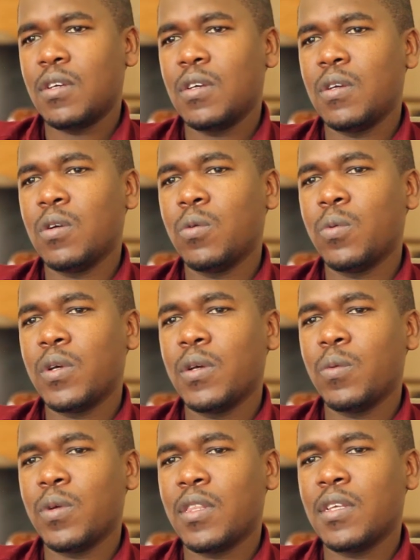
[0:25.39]

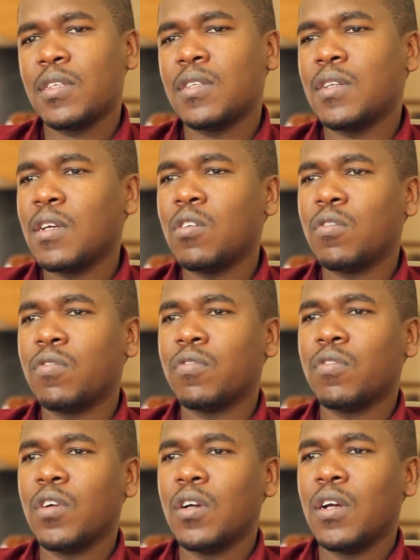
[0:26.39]
With this day
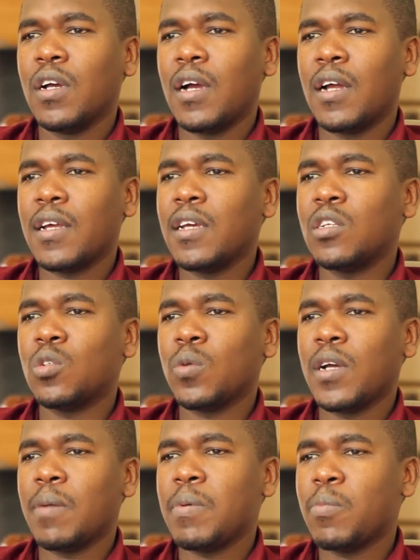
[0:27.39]
of and age
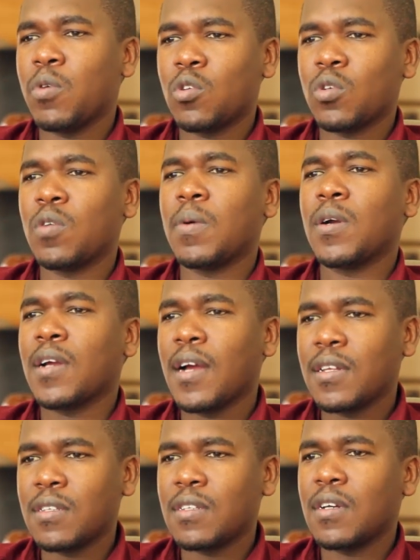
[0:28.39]
where people are talking about
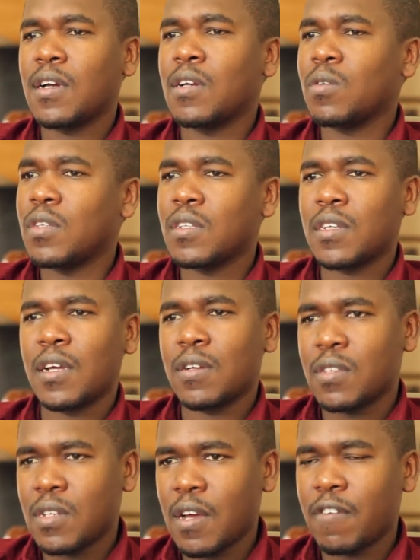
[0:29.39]
cancer and all this kind of
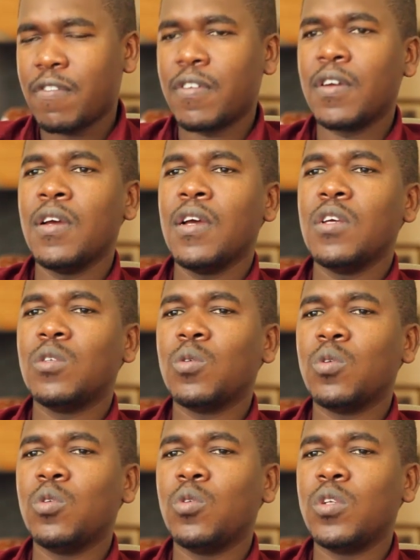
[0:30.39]
stuff. So
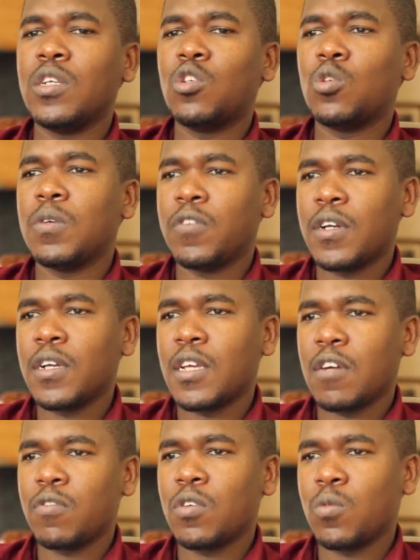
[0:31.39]
you need to be very
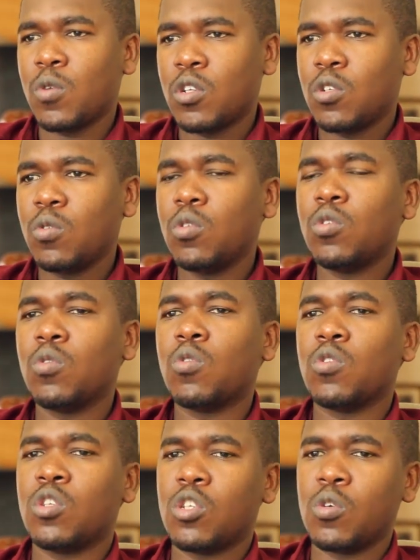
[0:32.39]
careful in what you
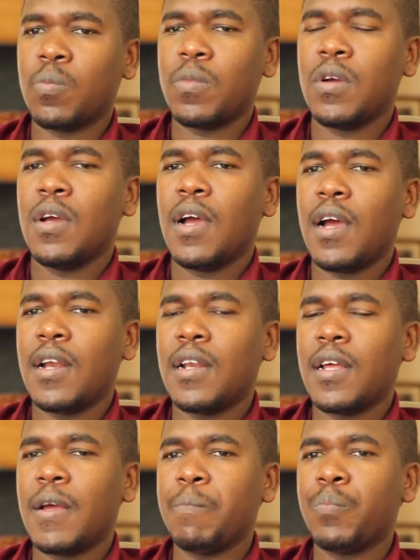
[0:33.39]
consume.
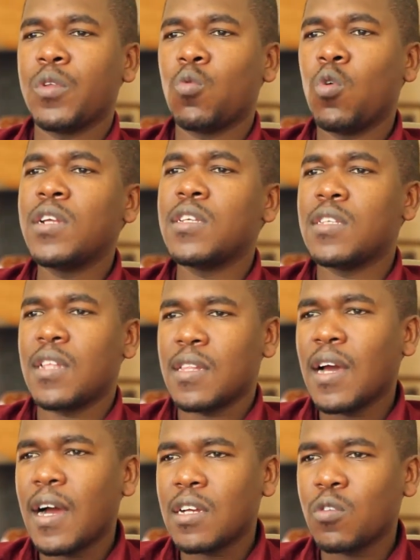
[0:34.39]
And quality is at the
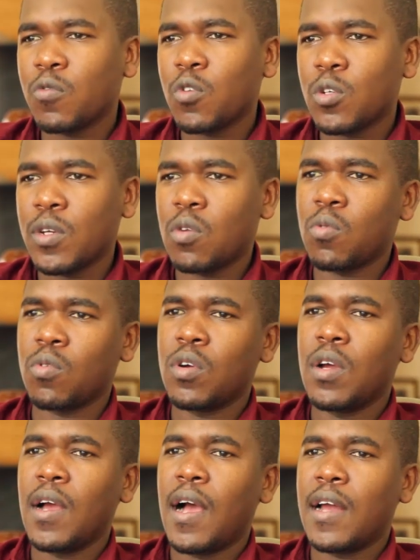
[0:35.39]
heart of what we do,
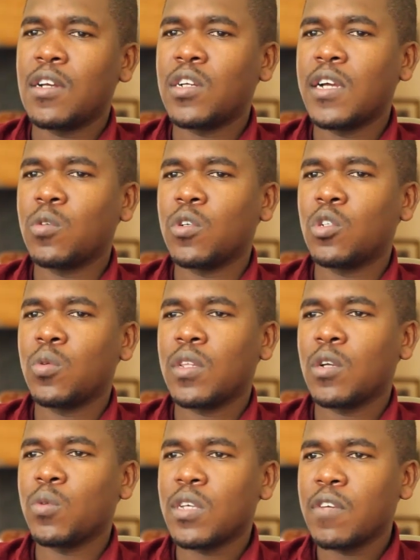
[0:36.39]
and trying to ensure
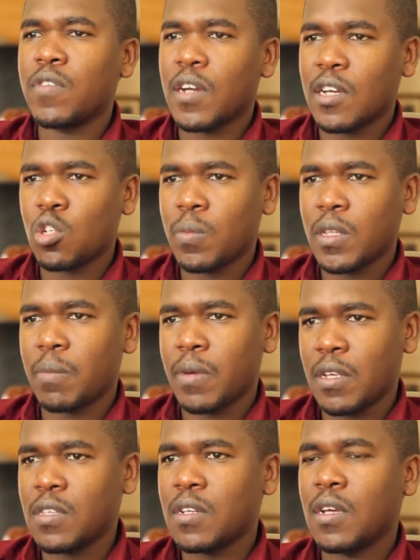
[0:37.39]
that we give the customer the
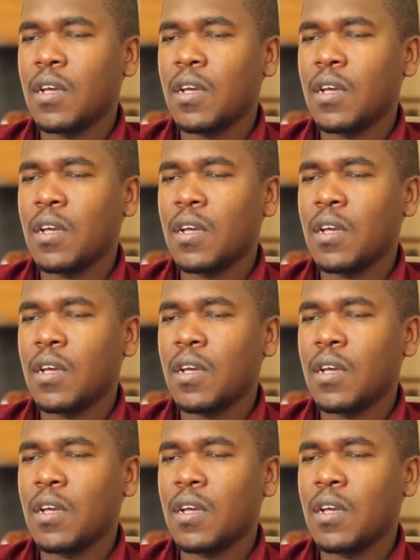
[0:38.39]
best.